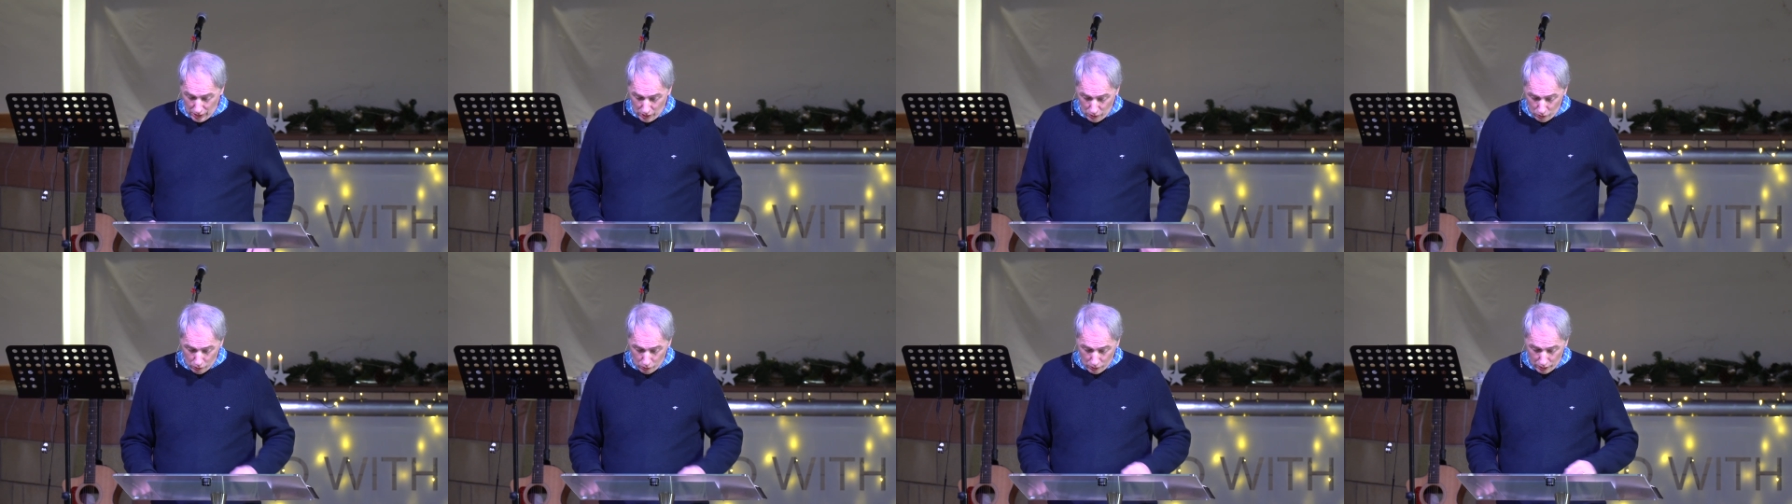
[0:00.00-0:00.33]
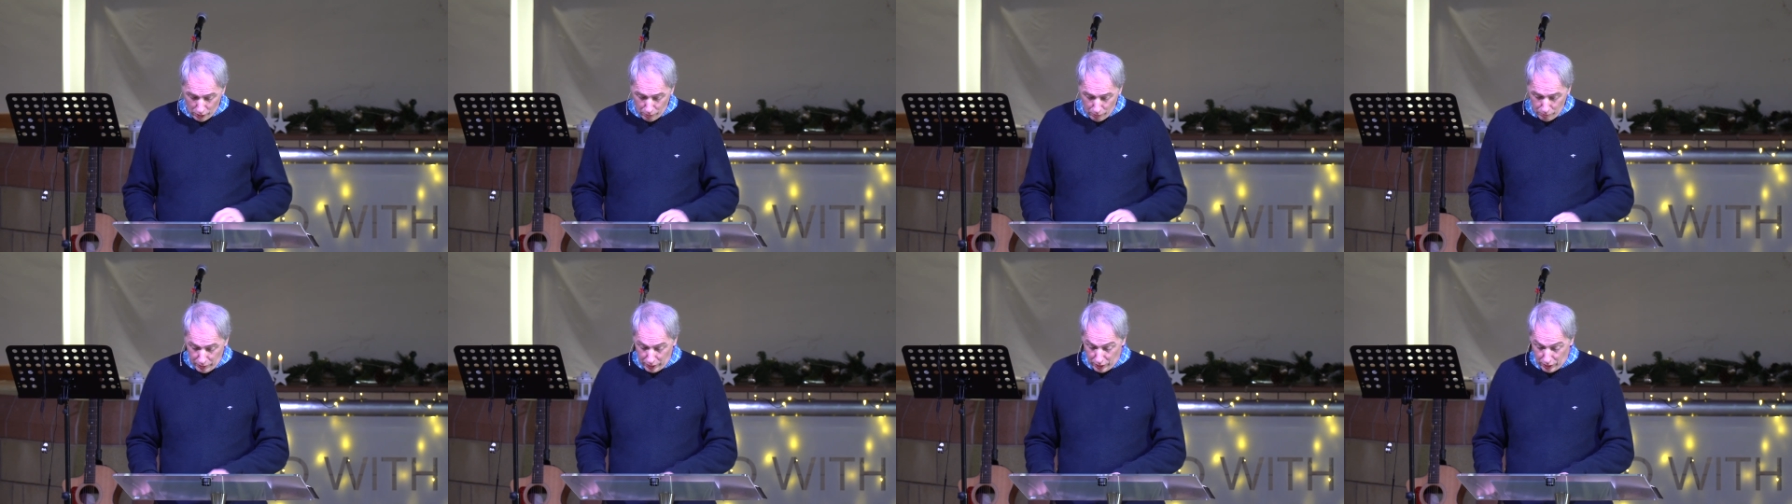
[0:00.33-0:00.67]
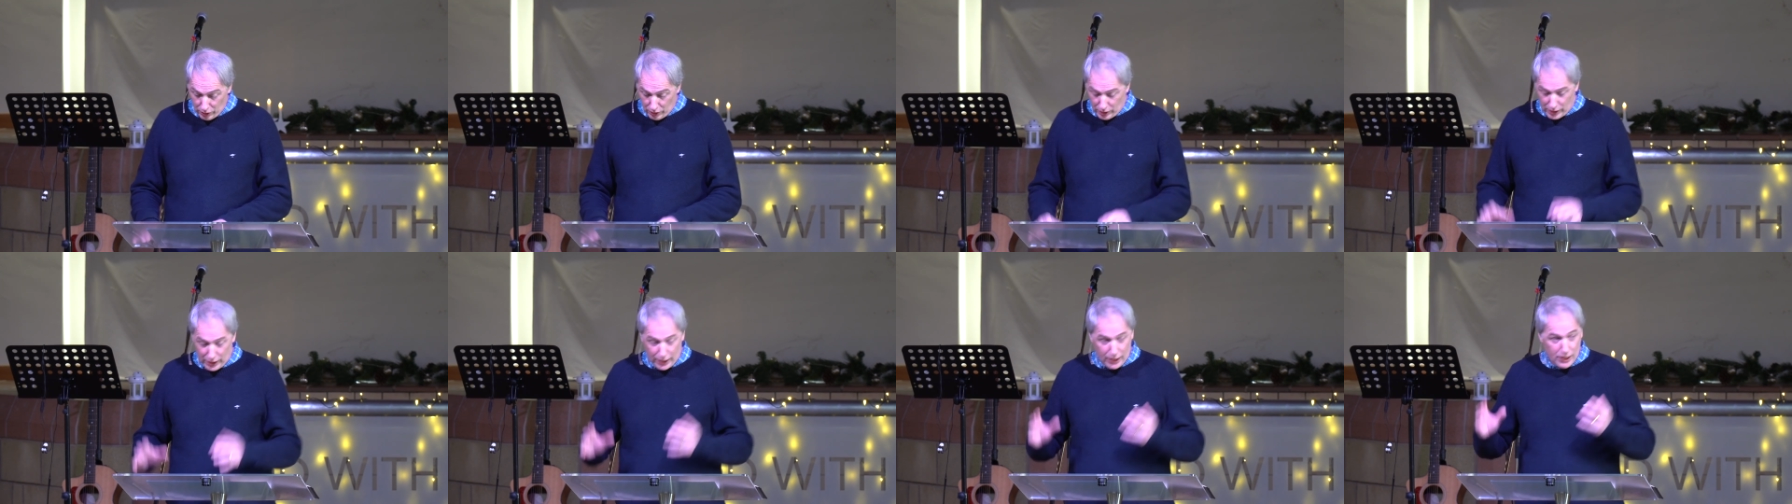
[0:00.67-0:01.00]
will be
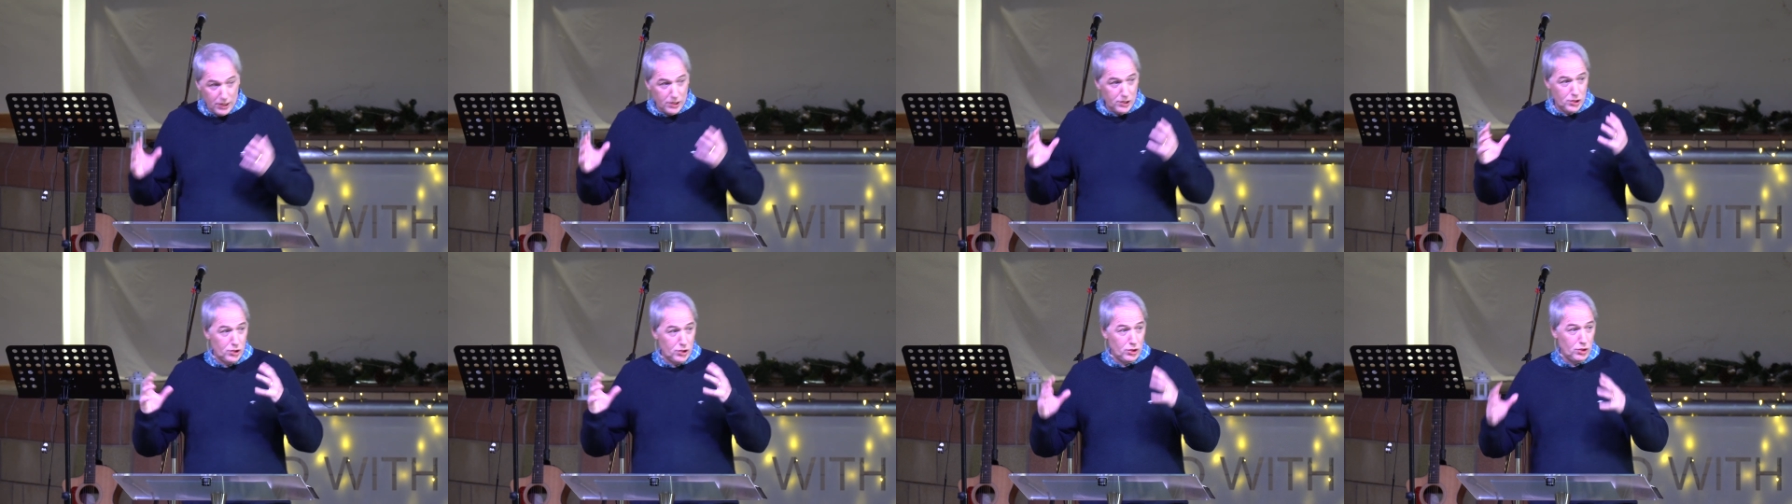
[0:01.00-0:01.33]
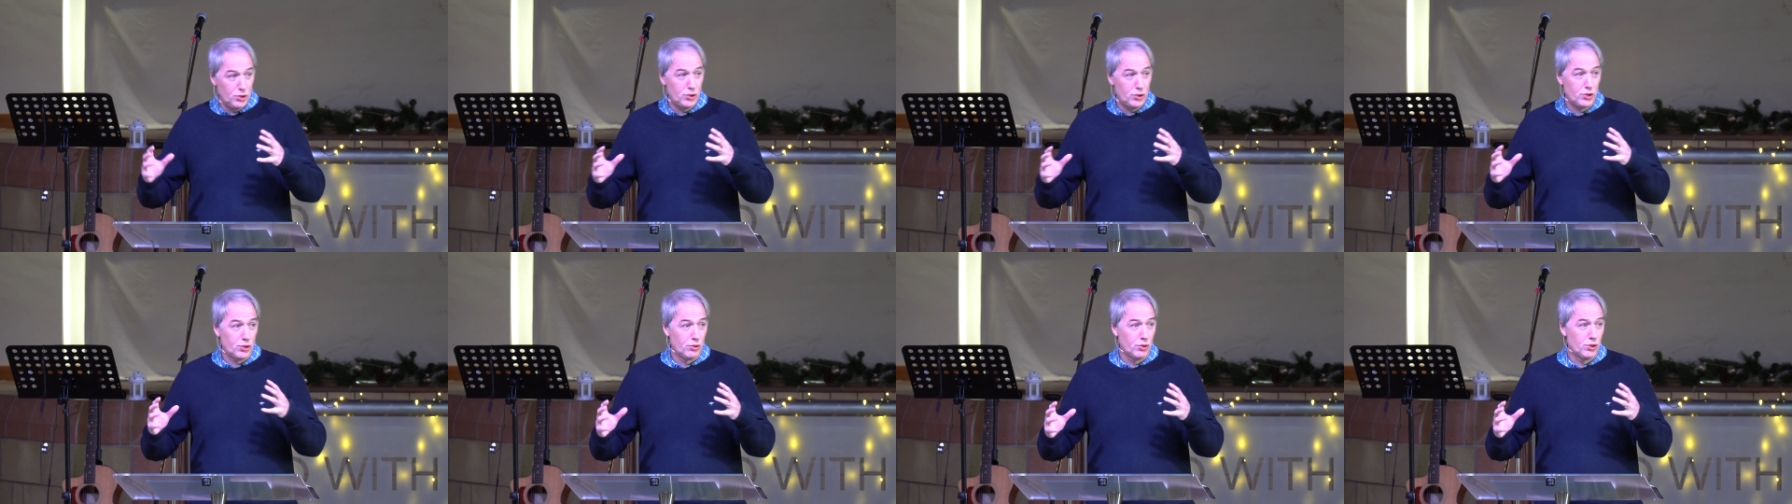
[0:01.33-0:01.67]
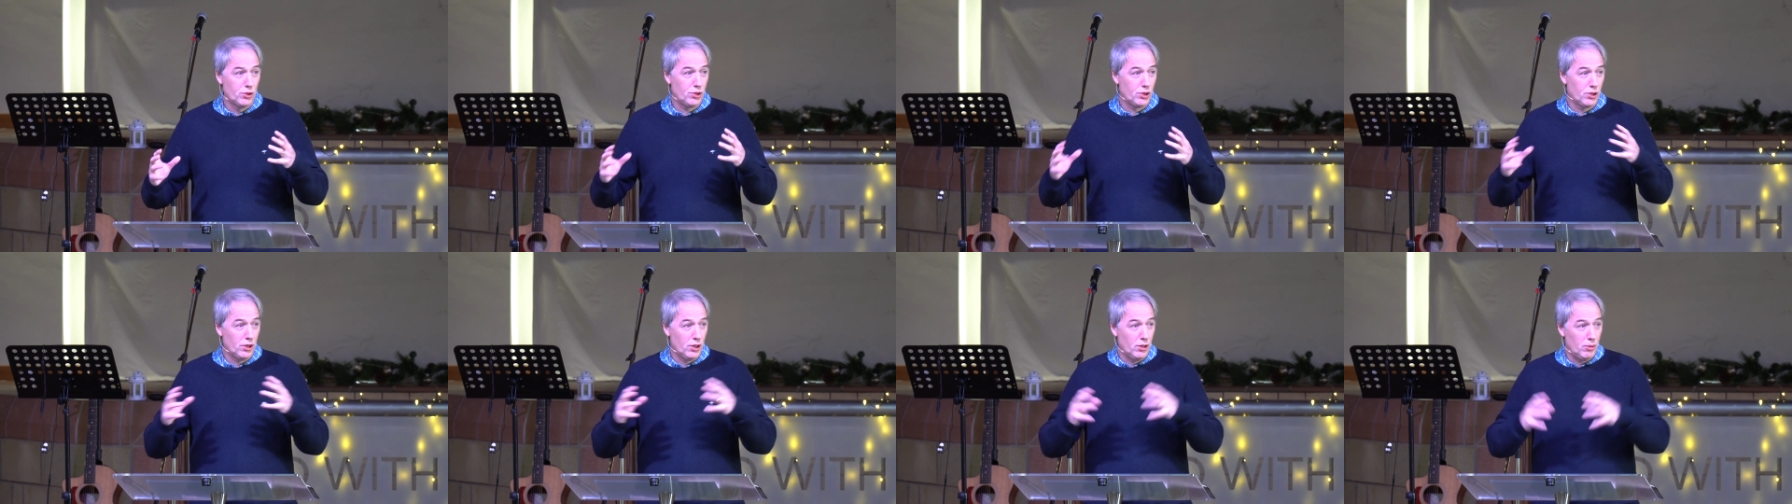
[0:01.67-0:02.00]
united as New
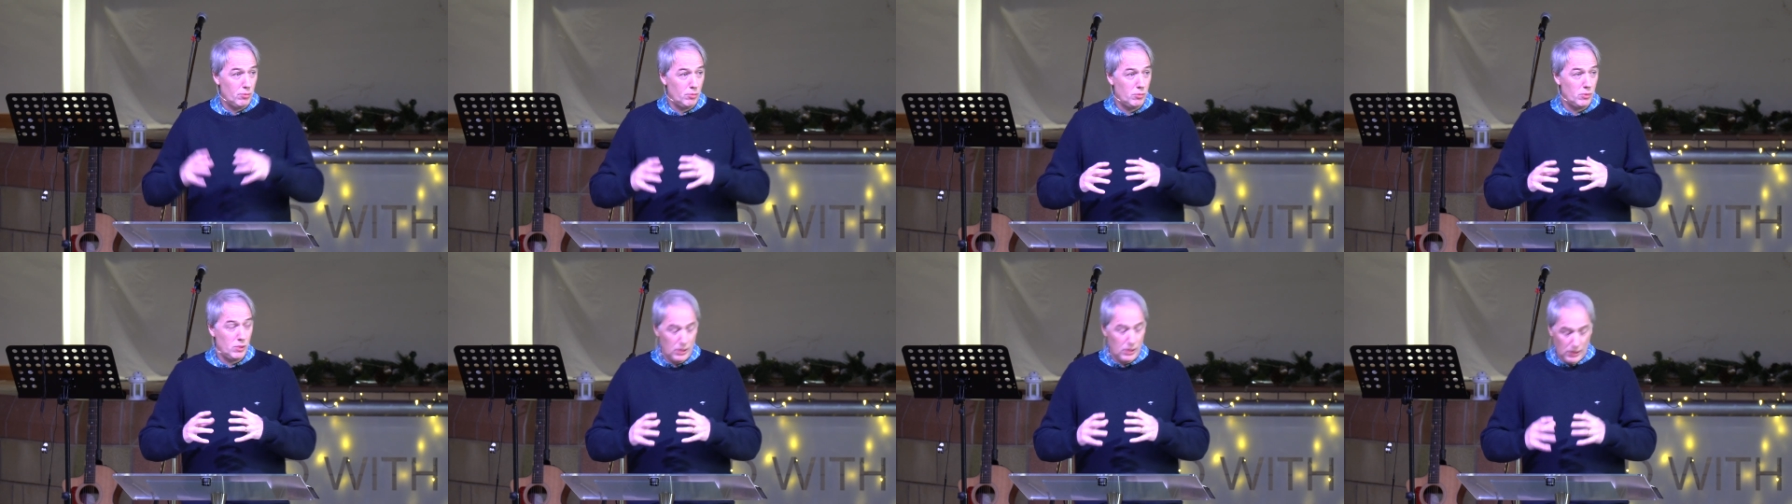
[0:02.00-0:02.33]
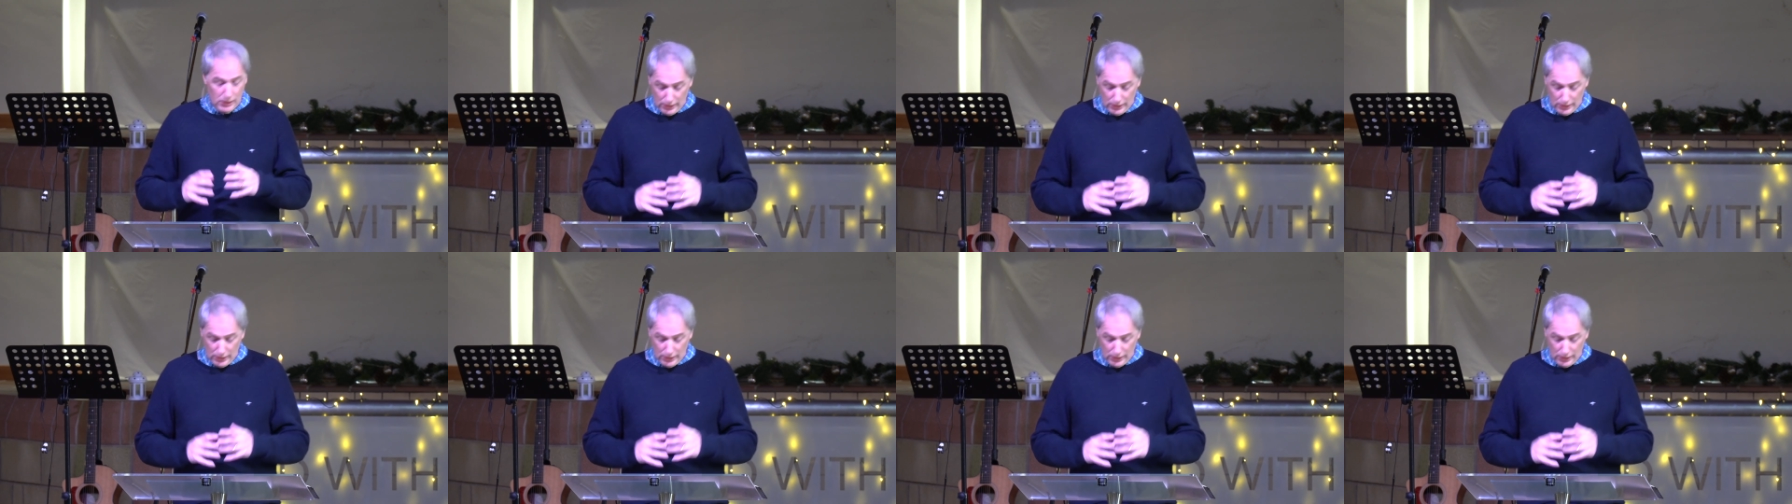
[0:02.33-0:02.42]
Jerusalem